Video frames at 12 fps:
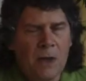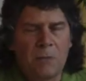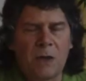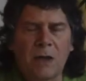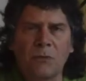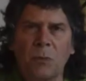
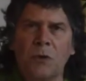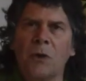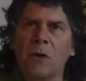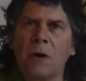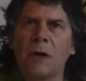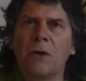Because when
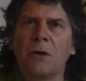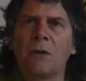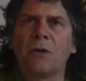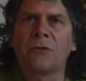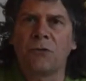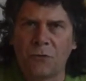you're
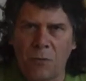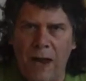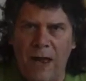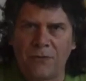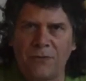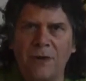under
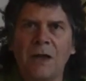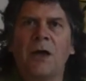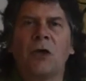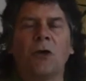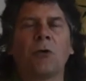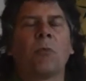stress,
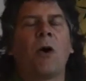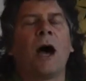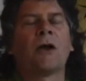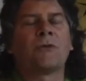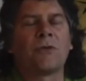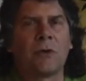your
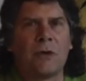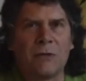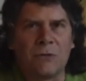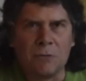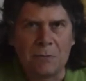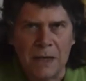posture
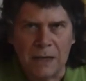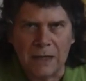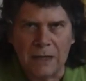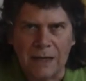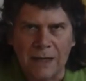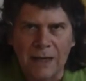is
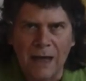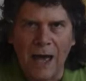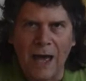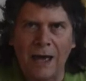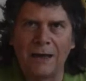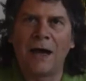immediately
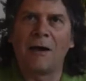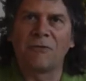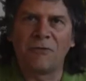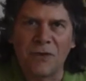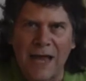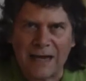a
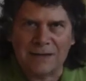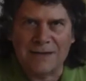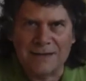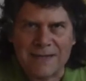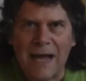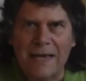
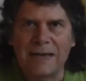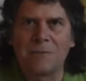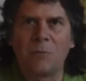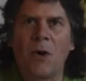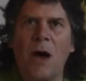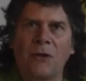flex, tight
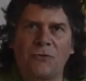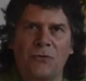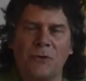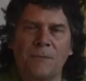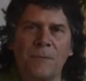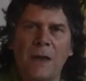
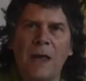posture.